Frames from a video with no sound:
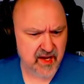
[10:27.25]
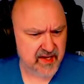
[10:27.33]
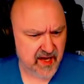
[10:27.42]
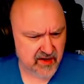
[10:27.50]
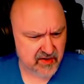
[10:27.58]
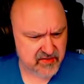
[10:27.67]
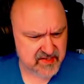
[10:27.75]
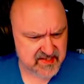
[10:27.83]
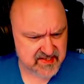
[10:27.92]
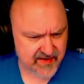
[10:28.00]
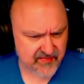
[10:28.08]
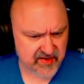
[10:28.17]
Can't use
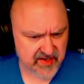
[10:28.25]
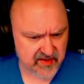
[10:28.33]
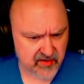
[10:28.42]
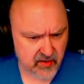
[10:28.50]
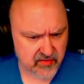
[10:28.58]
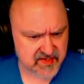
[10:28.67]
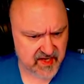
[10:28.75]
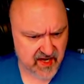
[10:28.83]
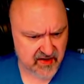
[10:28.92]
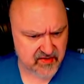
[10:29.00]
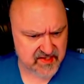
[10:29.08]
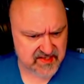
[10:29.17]
seven in those.
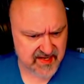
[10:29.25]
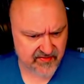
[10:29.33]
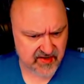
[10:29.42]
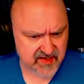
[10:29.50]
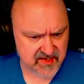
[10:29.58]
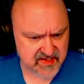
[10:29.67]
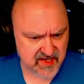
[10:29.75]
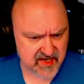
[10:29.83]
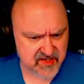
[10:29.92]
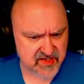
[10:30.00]
Can't use seven in this cage.